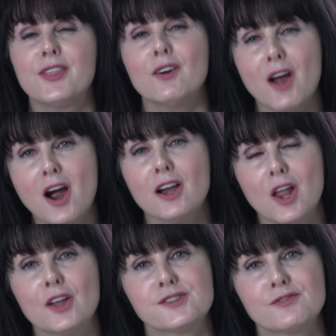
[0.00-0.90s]
there are
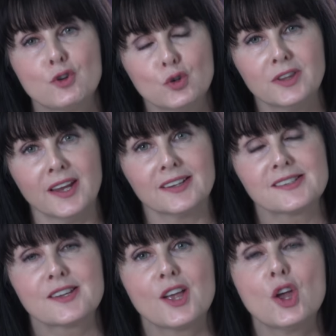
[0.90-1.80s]
lots of good
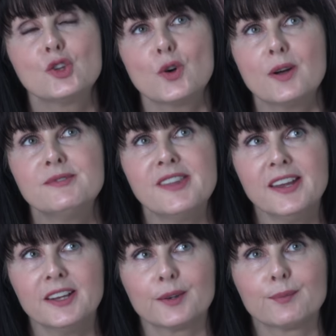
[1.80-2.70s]
things. So I was
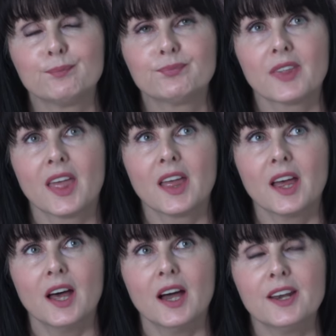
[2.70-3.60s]
thinking,
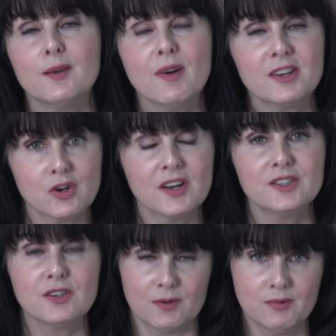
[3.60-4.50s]
and I might try
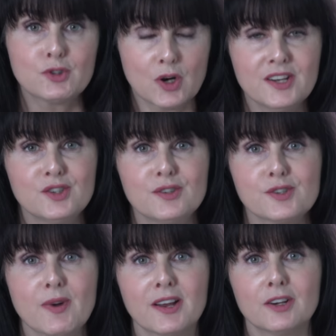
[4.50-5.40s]
and I will try and do
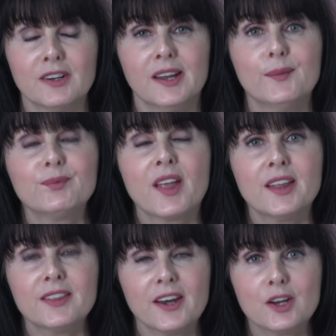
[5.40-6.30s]
this regularly,
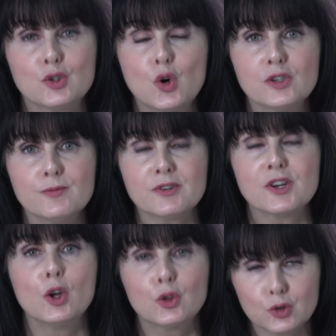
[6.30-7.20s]
that I could talk to you
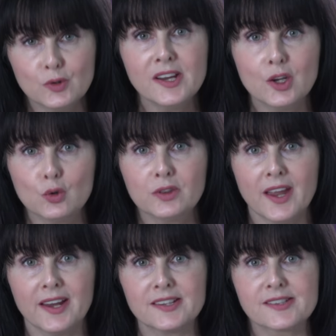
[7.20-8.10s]
about three good
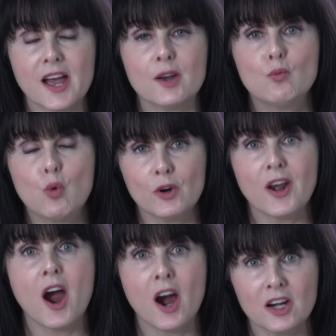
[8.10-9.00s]
things and
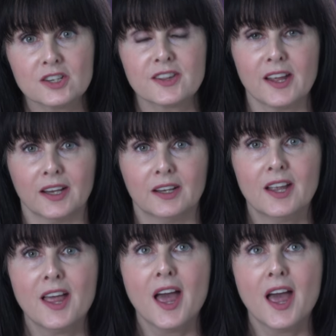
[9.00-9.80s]
one hard thing.